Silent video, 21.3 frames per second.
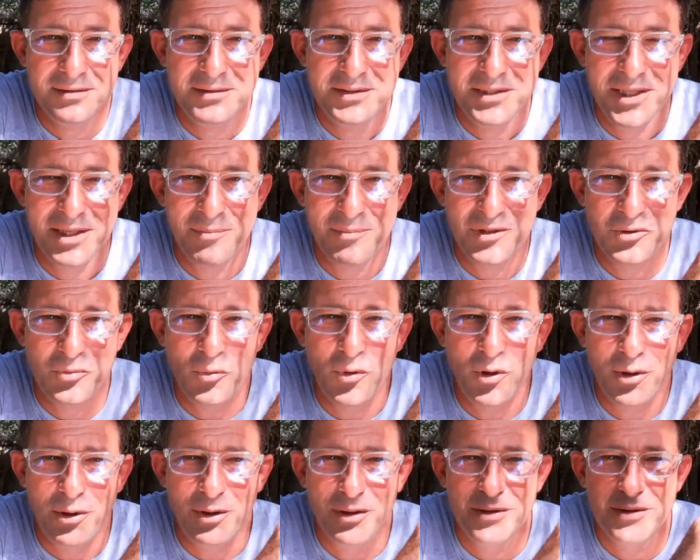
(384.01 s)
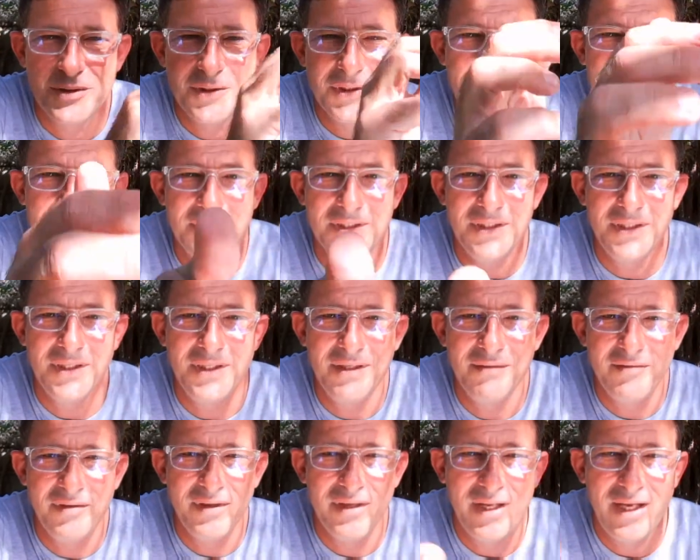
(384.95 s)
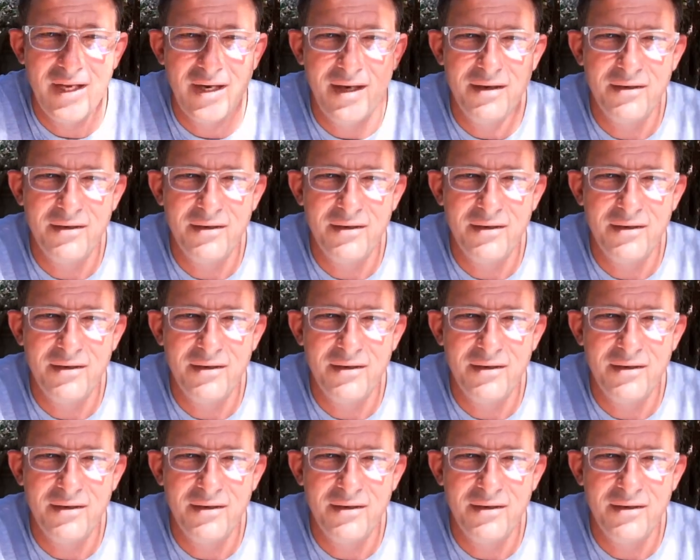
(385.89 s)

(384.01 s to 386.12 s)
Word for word: See how much water is just even in that?